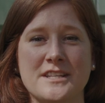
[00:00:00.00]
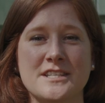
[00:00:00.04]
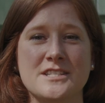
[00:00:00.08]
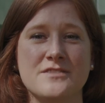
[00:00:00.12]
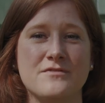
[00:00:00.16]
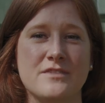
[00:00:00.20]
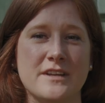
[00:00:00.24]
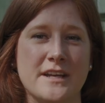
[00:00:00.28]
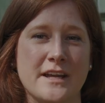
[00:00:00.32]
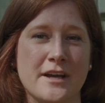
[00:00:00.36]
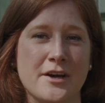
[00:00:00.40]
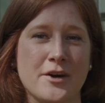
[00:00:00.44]
this
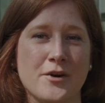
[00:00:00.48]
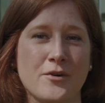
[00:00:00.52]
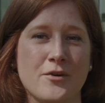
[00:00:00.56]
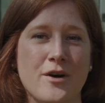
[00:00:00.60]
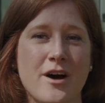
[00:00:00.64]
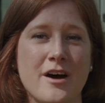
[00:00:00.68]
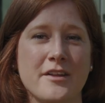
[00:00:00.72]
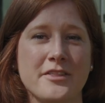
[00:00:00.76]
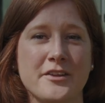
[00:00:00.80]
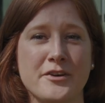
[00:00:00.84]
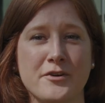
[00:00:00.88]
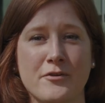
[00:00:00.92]
video
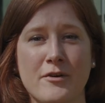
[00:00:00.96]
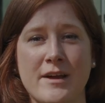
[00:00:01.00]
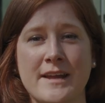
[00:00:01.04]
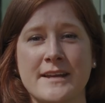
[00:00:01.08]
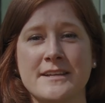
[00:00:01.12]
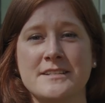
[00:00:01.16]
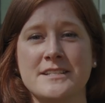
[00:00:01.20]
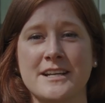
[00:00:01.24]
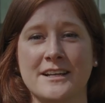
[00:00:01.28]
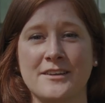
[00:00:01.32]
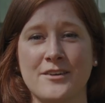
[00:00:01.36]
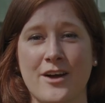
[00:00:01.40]
on the Nereda
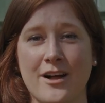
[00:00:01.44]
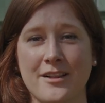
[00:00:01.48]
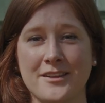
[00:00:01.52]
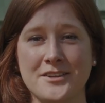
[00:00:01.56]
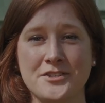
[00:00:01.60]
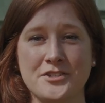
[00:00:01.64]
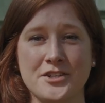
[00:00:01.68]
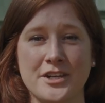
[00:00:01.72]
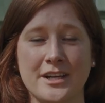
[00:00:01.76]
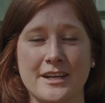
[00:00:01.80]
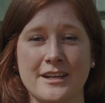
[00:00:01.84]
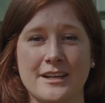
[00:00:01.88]

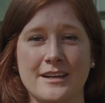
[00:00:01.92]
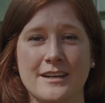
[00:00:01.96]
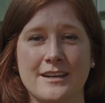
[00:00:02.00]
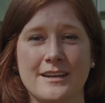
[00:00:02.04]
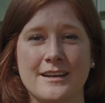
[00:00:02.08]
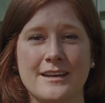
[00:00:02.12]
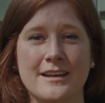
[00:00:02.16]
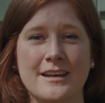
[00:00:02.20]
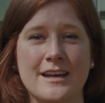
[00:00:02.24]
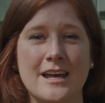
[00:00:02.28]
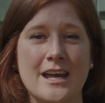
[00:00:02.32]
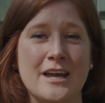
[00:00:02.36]
technology.
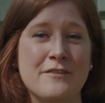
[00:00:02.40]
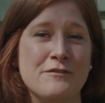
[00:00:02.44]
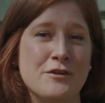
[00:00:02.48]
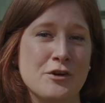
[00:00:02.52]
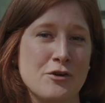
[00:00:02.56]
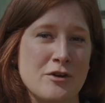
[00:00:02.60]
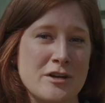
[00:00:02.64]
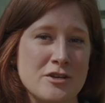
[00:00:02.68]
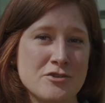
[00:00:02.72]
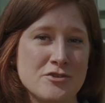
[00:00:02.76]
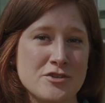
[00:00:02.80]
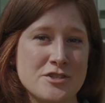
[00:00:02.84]
If you're
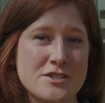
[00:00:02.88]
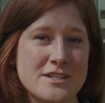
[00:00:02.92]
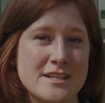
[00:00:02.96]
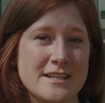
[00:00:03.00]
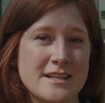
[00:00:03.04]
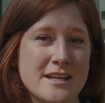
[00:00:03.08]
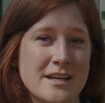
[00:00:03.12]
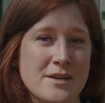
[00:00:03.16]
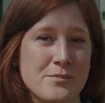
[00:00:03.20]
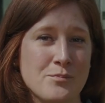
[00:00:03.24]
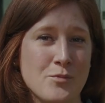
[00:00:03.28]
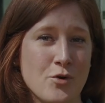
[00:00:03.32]
interested
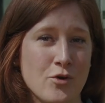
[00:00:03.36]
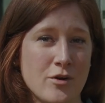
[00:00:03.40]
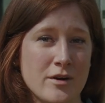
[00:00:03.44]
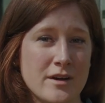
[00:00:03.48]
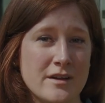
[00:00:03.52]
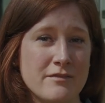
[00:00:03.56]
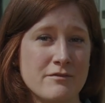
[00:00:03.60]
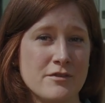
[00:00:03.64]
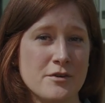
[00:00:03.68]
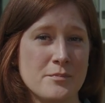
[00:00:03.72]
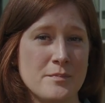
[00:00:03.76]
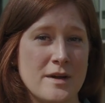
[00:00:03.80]
in more
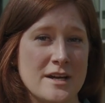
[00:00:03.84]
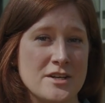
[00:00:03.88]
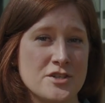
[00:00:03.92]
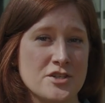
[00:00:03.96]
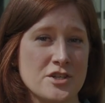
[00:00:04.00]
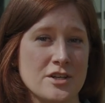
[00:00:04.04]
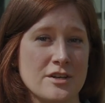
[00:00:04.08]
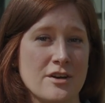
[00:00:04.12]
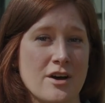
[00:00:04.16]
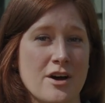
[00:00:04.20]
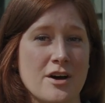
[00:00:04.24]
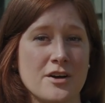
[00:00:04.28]

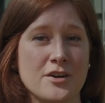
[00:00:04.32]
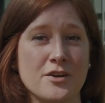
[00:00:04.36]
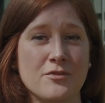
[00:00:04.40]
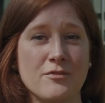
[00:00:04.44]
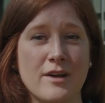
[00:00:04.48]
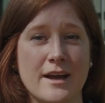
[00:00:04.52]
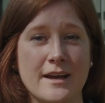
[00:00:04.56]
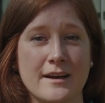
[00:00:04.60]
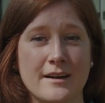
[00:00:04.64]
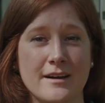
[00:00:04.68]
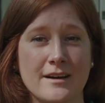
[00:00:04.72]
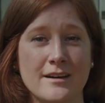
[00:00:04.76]
information on
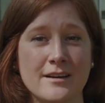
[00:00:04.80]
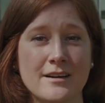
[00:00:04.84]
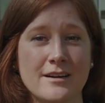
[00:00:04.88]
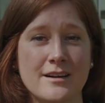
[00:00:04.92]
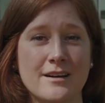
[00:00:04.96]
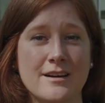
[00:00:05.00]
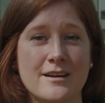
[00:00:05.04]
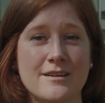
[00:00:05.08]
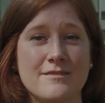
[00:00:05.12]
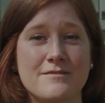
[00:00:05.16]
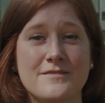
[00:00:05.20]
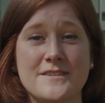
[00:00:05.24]
Nereda,
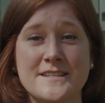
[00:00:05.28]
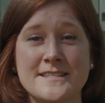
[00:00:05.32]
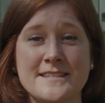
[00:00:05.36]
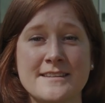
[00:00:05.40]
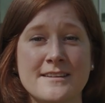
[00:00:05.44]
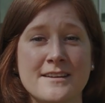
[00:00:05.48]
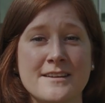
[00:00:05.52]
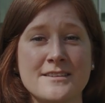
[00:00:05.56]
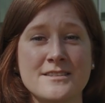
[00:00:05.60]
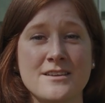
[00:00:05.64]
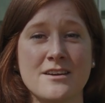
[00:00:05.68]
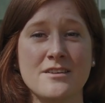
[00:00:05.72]
visit us